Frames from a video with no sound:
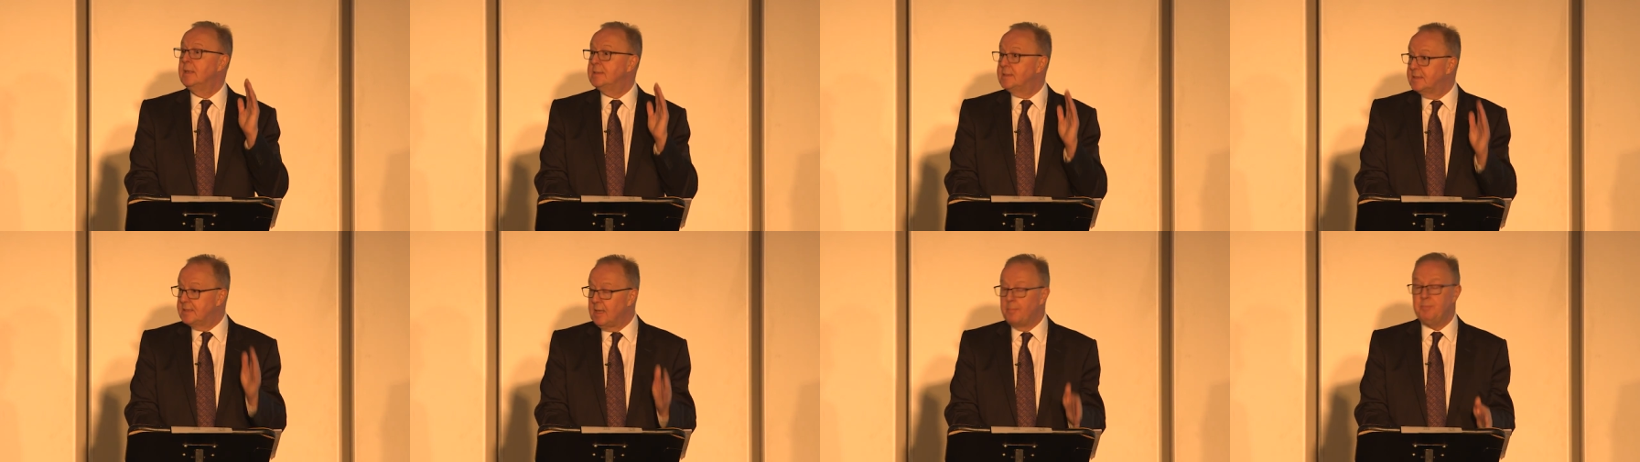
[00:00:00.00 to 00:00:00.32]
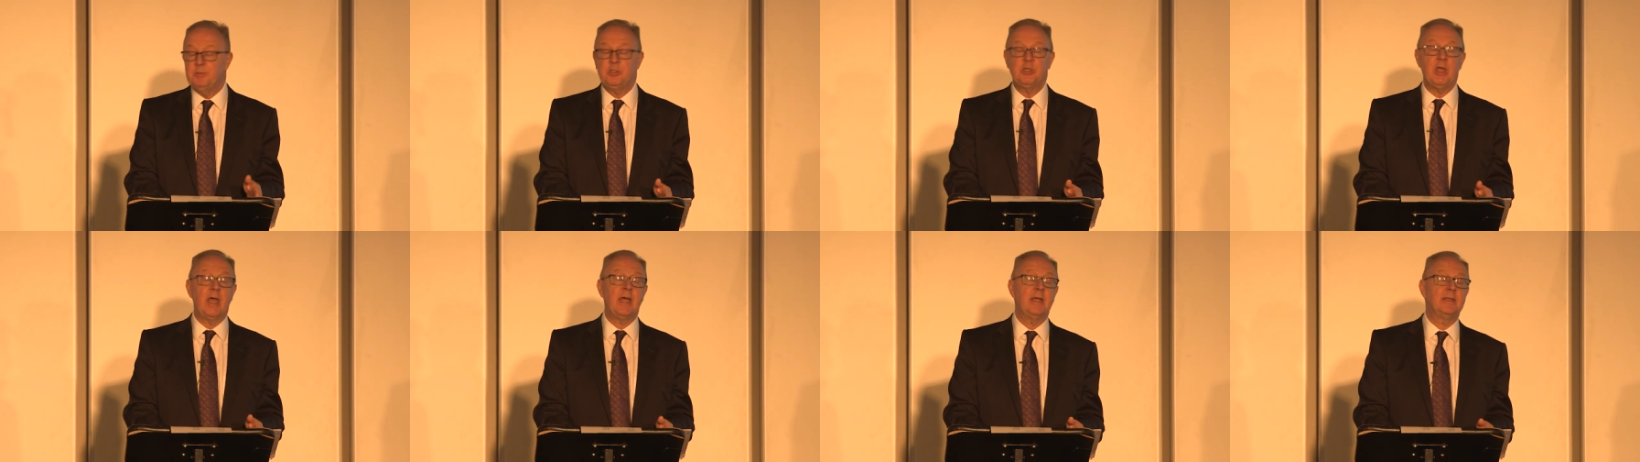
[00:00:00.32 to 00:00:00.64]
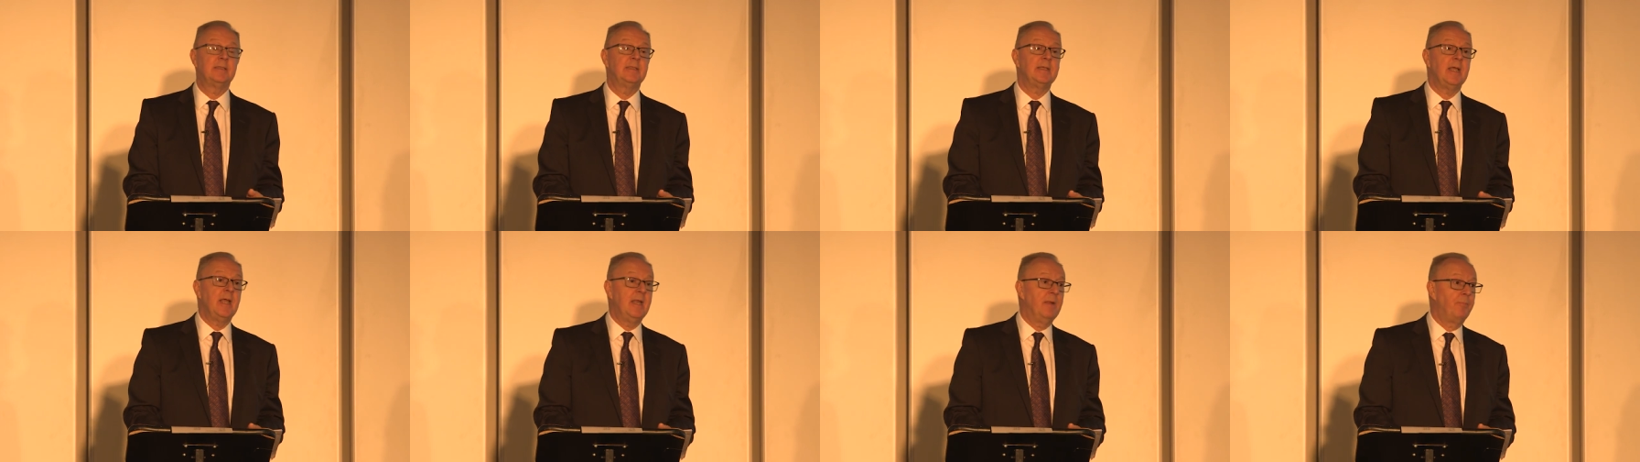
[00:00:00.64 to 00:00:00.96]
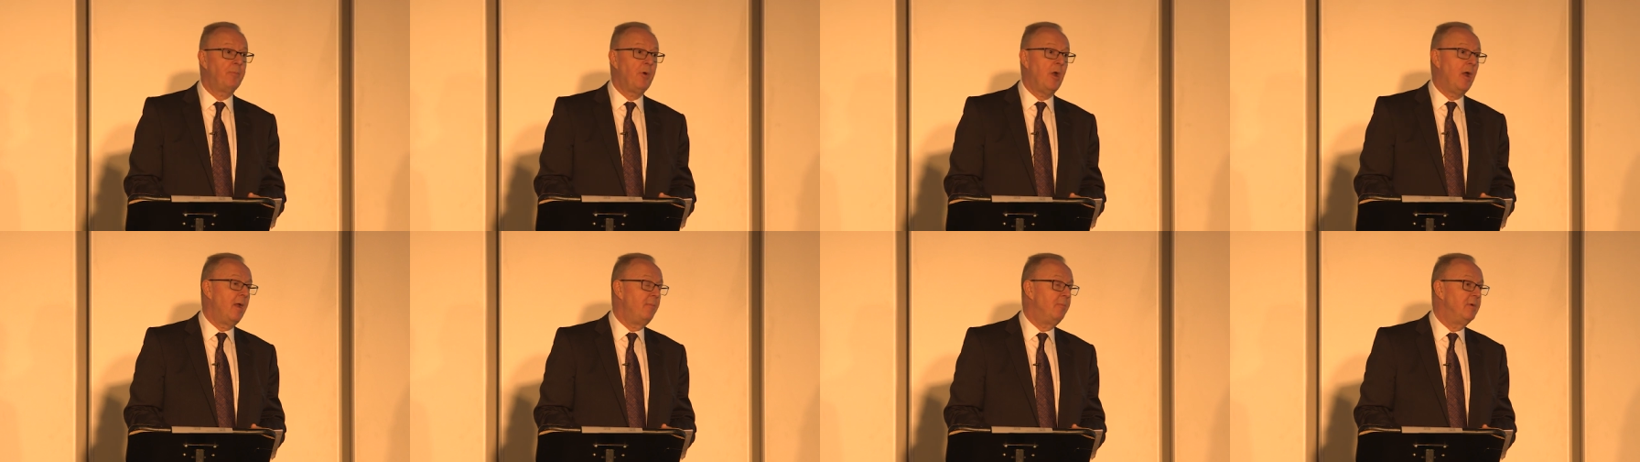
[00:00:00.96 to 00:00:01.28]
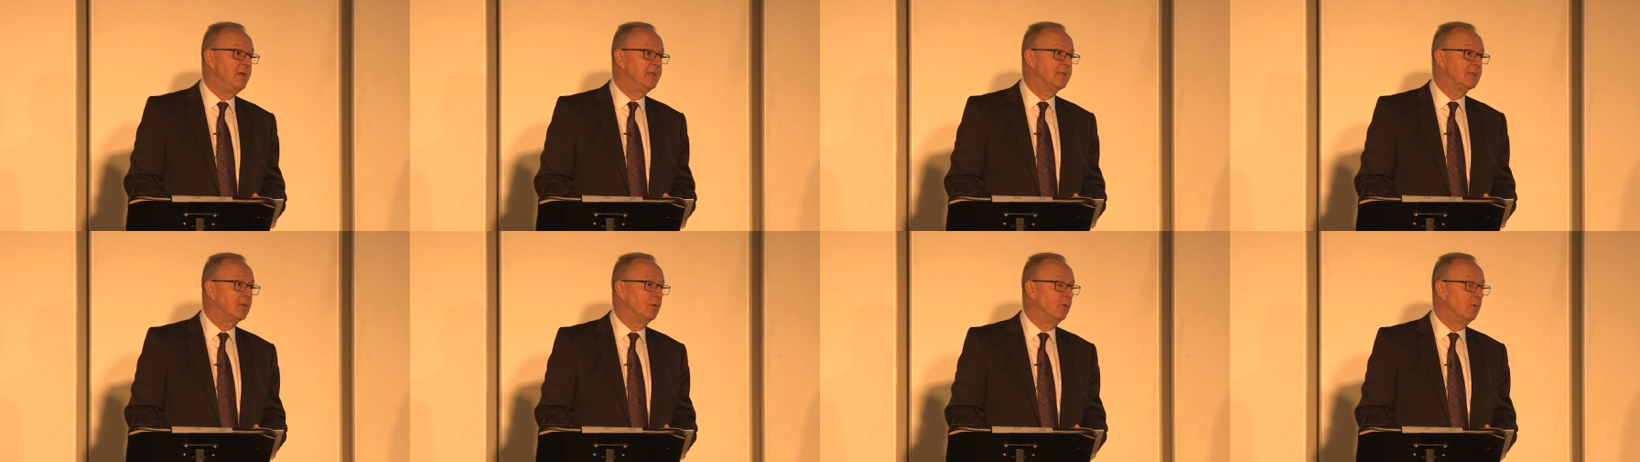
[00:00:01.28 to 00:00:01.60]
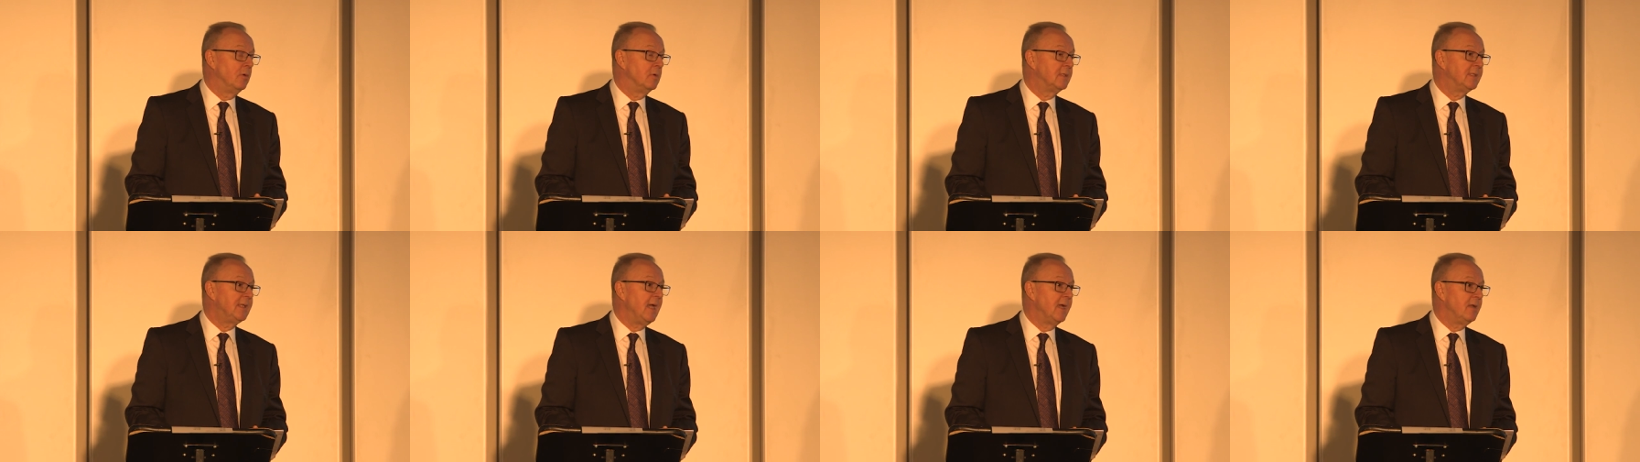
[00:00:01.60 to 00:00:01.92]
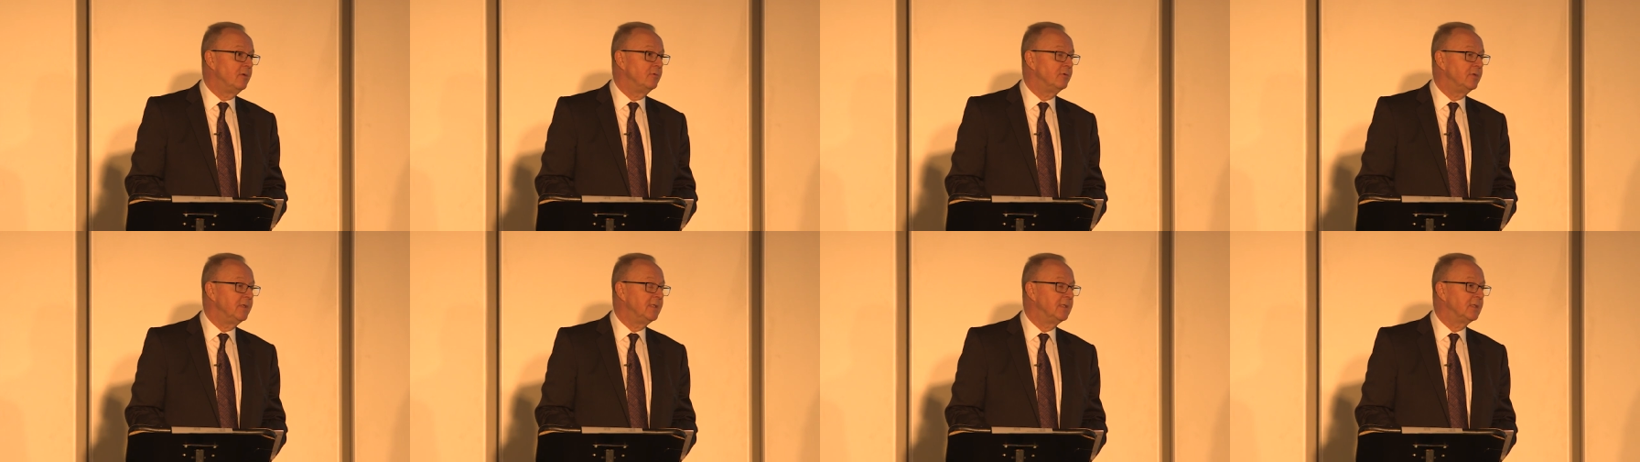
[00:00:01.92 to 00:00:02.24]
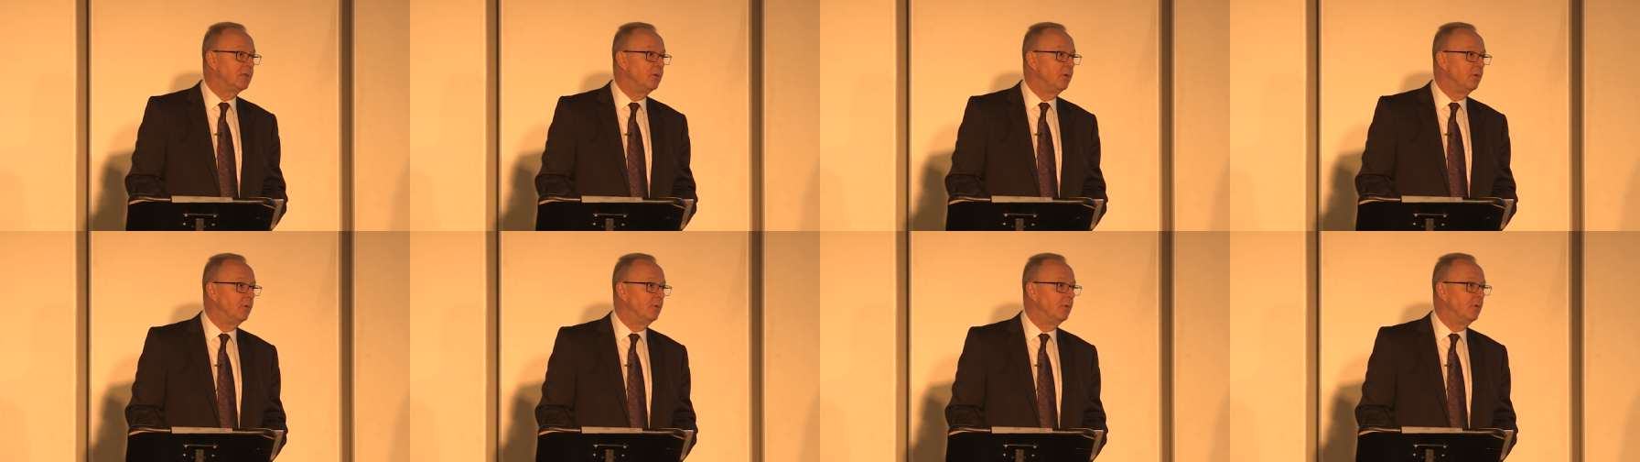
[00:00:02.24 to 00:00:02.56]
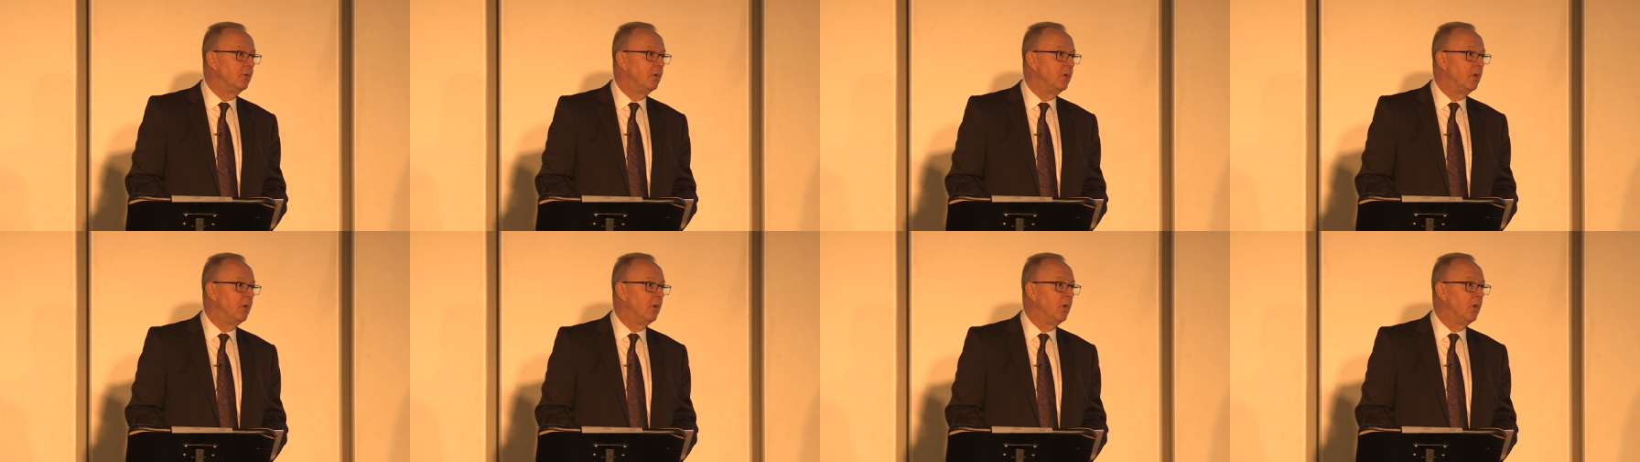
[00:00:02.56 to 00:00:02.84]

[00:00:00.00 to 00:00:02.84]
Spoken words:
subjects in a primary school or secondary school.